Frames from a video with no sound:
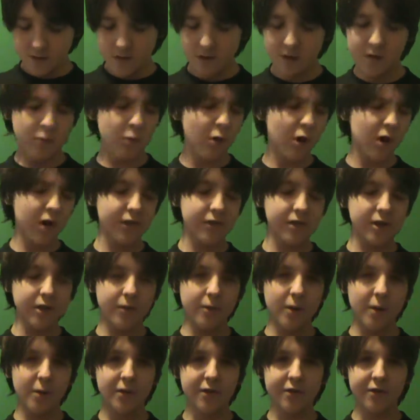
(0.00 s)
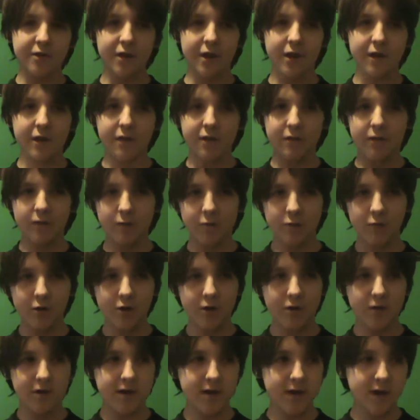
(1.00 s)
Walking Dead Survival Instinct, really
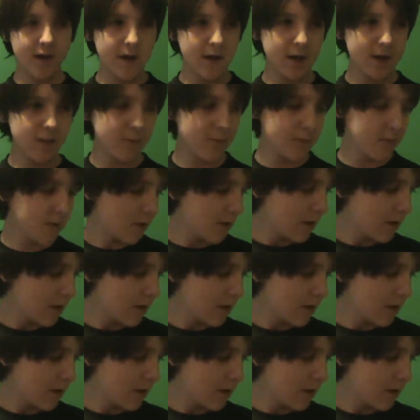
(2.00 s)
great game.